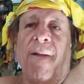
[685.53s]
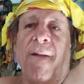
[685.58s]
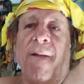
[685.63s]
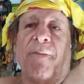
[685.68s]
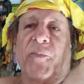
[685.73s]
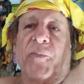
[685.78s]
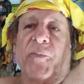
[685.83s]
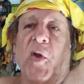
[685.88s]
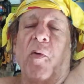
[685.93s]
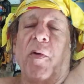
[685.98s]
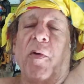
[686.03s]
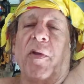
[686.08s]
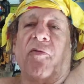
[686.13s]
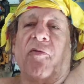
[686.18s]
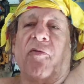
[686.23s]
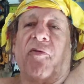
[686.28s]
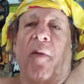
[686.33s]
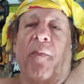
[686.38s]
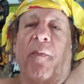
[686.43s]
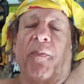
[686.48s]
doing
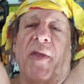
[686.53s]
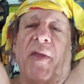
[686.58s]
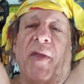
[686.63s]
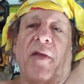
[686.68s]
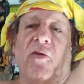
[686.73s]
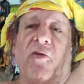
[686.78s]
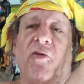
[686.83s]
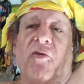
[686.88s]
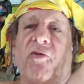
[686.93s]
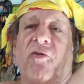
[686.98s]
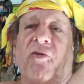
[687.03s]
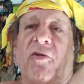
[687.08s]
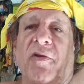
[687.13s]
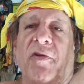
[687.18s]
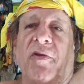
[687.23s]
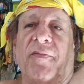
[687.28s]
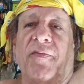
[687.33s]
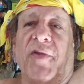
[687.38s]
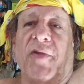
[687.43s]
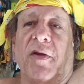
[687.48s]
something you shouldn't
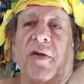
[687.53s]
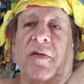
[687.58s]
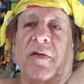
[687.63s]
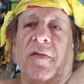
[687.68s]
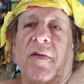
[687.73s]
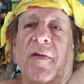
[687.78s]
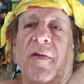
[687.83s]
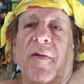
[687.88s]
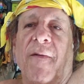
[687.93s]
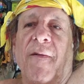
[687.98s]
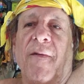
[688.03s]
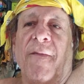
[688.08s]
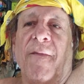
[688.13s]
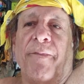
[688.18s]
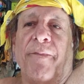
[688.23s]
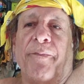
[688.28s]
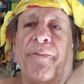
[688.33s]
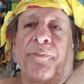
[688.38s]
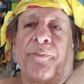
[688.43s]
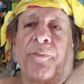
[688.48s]
have done.
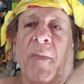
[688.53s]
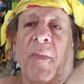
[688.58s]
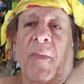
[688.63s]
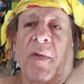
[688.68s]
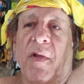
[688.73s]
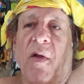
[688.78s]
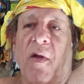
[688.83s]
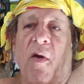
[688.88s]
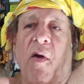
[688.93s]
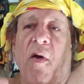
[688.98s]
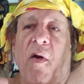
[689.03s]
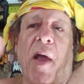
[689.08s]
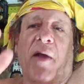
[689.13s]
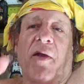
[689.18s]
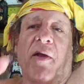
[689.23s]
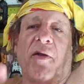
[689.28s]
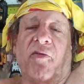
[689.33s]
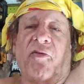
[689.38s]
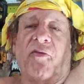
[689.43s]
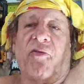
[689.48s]
Now, I'm not
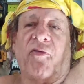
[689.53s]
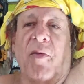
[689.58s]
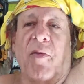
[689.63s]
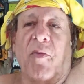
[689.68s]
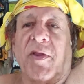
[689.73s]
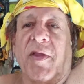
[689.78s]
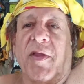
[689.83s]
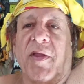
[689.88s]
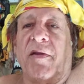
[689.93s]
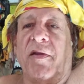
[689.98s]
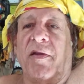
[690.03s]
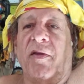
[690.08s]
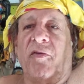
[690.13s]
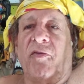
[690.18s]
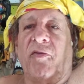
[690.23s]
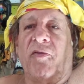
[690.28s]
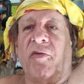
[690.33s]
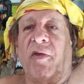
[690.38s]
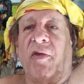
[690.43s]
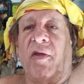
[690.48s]
going to say what that
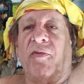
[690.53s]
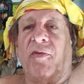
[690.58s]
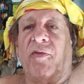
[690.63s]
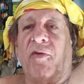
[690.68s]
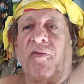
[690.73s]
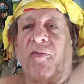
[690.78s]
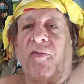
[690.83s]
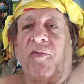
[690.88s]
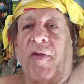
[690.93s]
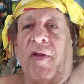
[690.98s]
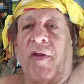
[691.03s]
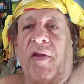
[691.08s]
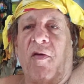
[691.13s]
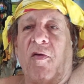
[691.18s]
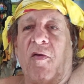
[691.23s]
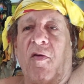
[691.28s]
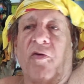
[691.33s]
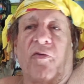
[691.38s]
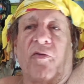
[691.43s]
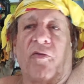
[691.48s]
is in this video,
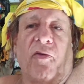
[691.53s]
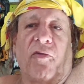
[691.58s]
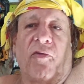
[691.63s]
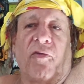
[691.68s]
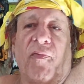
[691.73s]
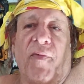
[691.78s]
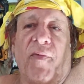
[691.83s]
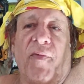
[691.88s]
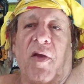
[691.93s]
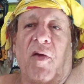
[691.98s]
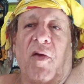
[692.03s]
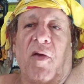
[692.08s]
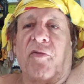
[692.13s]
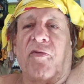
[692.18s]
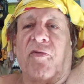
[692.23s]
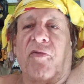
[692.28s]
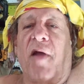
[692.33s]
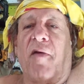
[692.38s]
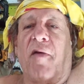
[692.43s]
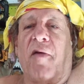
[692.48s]
because this video
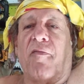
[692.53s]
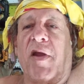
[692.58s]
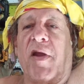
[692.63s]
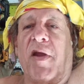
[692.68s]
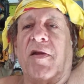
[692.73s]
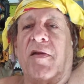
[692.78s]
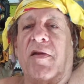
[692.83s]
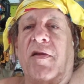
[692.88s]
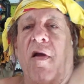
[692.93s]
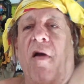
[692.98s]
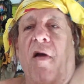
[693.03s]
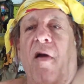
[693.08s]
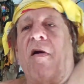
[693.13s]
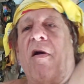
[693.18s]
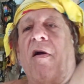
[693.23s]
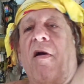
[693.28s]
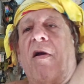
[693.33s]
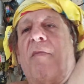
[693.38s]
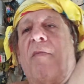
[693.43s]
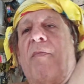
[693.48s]
is not rated
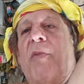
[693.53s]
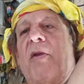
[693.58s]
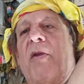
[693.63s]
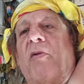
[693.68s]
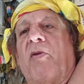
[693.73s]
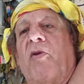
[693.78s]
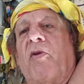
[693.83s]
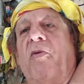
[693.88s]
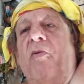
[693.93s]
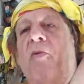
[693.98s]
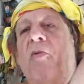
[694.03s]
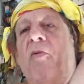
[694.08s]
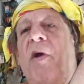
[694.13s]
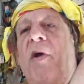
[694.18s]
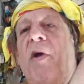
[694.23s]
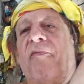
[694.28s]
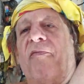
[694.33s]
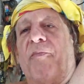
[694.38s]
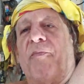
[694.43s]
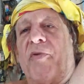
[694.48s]
R, but you
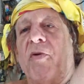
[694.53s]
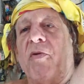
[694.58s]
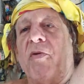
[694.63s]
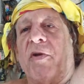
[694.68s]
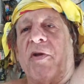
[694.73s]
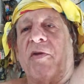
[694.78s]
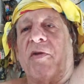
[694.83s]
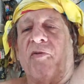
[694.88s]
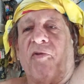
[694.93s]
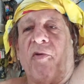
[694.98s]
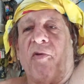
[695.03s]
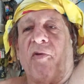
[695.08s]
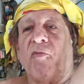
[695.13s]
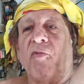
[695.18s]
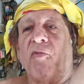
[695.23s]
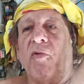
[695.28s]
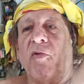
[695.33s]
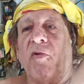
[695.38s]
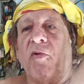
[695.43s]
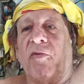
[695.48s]
have broken some
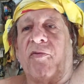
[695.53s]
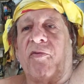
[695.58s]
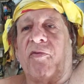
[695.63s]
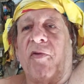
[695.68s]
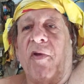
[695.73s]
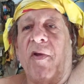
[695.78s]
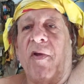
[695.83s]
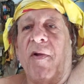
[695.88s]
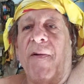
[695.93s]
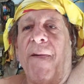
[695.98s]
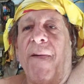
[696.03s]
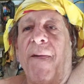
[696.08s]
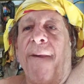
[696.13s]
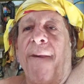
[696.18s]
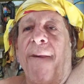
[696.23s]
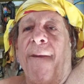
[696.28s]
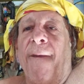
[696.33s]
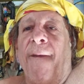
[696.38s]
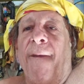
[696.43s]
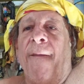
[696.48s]
rules.
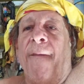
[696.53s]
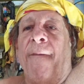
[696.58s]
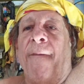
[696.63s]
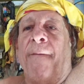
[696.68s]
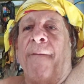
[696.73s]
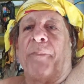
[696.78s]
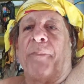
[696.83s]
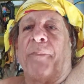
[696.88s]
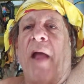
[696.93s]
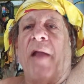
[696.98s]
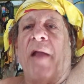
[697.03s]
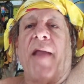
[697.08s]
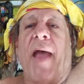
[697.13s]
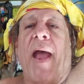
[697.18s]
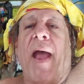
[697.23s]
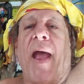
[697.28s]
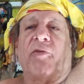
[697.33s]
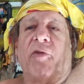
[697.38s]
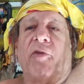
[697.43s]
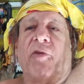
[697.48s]
And
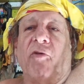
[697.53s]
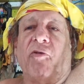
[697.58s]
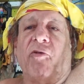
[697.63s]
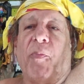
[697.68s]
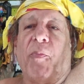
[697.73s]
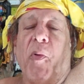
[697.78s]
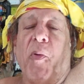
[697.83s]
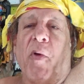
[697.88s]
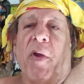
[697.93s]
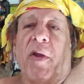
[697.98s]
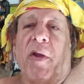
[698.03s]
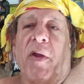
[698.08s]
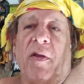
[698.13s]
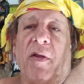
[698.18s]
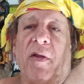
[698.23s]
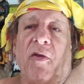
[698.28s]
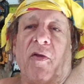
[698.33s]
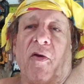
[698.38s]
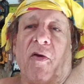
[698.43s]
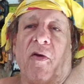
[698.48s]
at this point,
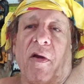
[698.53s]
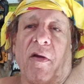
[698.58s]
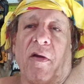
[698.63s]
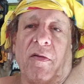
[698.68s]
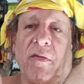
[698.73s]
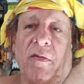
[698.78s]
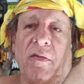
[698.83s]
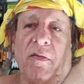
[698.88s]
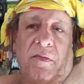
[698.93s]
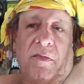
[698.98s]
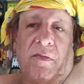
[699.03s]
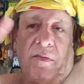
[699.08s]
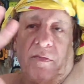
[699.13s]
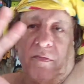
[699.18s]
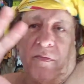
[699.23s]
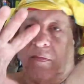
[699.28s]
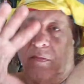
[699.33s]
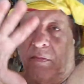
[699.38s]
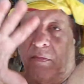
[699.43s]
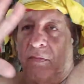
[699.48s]
your
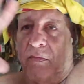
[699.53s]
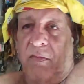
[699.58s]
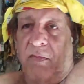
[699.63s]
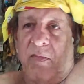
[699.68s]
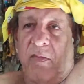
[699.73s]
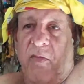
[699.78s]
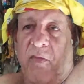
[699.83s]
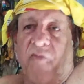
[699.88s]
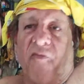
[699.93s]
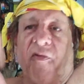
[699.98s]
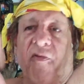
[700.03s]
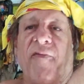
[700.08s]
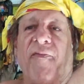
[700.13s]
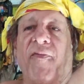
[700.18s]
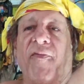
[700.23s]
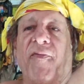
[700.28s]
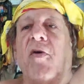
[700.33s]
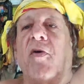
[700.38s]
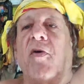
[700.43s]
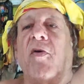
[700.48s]

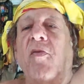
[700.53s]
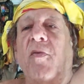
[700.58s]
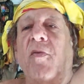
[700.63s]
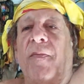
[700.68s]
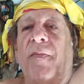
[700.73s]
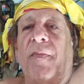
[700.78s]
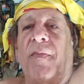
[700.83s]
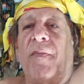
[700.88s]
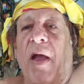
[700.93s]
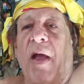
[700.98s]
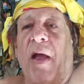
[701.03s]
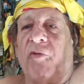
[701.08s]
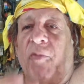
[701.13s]
review has